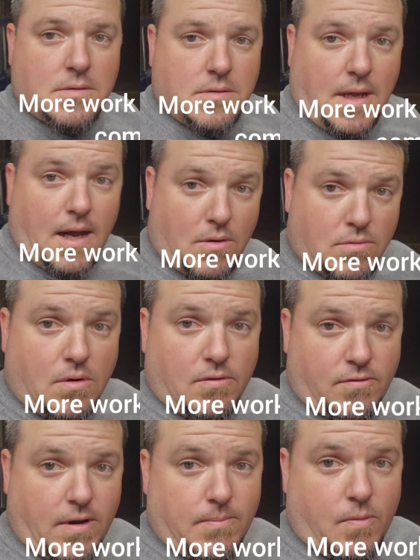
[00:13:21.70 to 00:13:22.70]
I'll roll
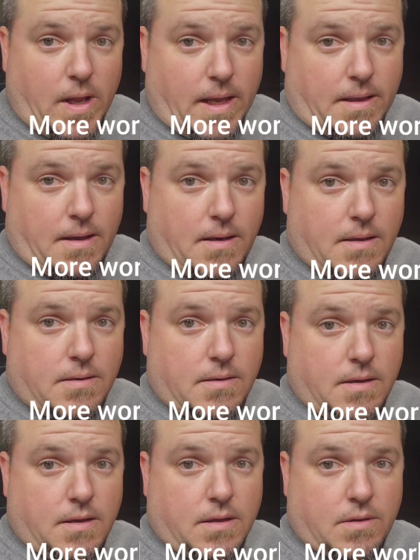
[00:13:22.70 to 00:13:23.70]
Fred back in and
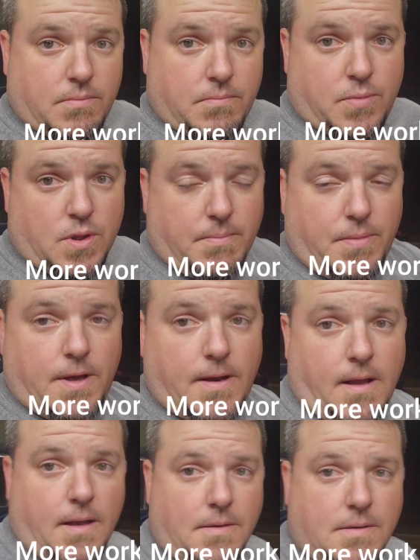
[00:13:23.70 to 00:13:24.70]
put the bed
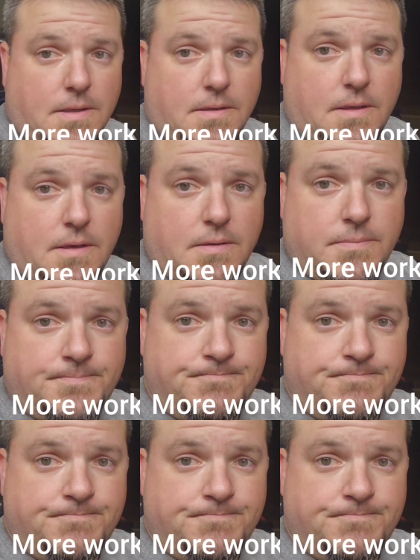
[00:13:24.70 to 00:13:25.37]
on, and then